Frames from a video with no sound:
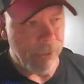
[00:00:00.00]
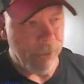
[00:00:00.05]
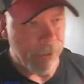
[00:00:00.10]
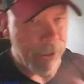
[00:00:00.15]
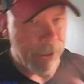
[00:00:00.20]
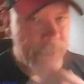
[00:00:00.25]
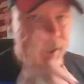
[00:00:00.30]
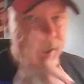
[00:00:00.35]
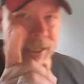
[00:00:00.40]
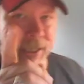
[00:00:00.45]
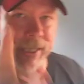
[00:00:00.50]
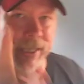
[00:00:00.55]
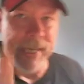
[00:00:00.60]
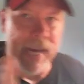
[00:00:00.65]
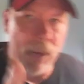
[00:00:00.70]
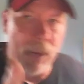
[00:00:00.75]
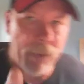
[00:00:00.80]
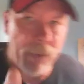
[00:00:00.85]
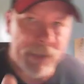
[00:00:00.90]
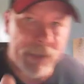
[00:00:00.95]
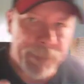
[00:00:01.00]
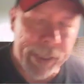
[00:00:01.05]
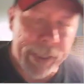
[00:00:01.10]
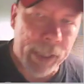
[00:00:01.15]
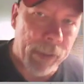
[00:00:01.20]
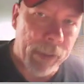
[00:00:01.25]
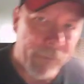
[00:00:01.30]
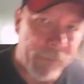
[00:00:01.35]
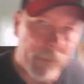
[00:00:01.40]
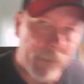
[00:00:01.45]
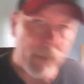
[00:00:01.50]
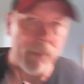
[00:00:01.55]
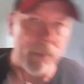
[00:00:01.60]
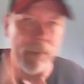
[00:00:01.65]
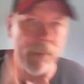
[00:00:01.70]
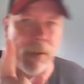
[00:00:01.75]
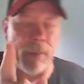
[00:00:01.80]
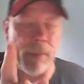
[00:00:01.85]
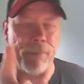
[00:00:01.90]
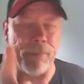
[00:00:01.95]
So just stick out with me here
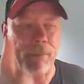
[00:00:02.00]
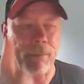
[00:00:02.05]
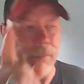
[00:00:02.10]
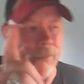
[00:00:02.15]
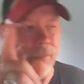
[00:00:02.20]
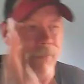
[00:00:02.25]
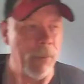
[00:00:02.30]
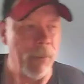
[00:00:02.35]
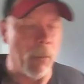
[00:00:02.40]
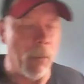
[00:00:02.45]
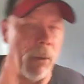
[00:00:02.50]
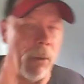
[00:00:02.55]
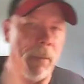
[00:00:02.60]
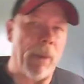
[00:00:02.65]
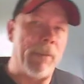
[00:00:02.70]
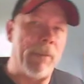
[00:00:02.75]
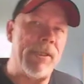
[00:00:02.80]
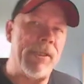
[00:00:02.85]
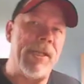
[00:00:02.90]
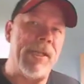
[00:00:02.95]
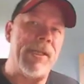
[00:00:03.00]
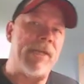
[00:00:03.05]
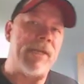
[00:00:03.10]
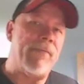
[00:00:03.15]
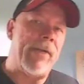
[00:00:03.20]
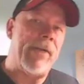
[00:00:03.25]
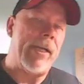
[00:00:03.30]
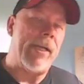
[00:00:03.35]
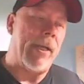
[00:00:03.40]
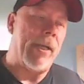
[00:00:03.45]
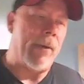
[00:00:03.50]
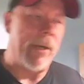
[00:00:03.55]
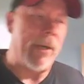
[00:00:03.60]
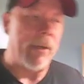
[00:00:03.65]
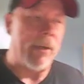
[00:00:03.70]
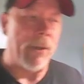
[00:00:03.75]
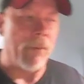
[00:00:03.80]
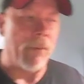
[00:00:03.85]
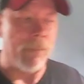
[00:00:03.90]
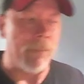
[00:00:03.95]
for a few more moments in this video
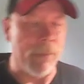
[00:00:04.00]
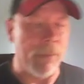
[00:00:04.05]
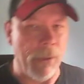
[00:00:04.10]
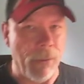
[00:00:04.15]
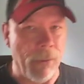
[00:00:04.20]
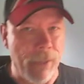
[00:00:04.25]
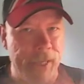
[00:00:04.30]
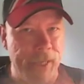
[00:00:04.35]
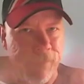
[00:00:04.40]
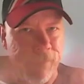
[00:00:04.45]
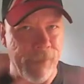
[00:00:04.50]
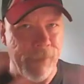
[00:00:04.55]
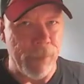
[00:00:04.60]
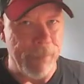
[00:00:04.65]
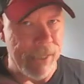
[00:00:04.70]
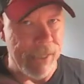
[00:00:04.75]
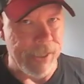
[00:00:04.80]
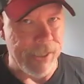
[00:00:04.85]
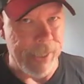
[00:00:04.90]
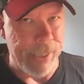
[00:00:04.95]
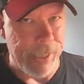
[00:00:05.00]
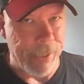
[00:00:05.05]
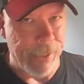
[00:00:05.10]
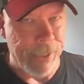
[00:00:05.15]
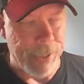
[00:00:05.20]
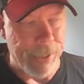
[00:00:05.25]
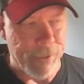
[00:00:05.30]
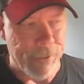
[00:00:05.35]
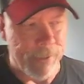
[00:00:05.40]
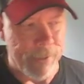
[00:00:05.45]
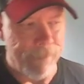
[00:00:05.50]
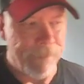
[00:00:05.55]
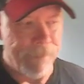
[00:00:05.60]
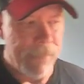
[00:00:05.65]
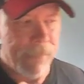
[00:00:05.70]
here. Don't leave, you'll miss any of this.